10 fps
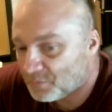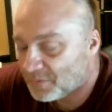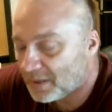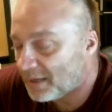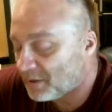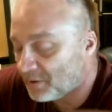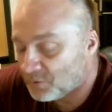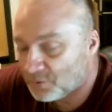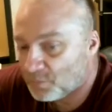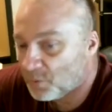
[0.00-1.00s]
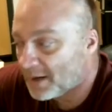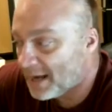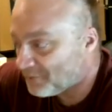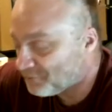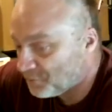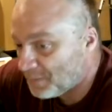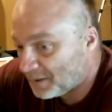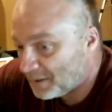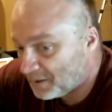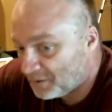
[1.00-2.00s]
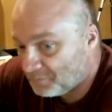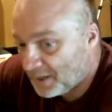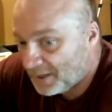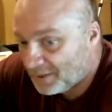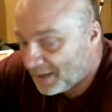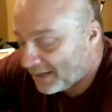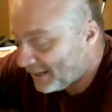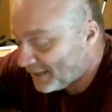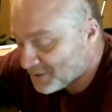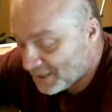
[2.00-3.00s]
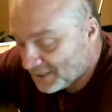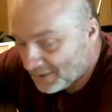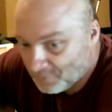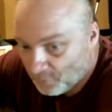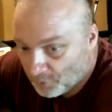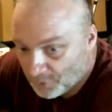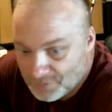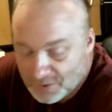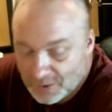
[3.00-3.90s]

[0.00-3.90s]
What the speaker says: I don't know, the one after megabyte. I can't say that word. So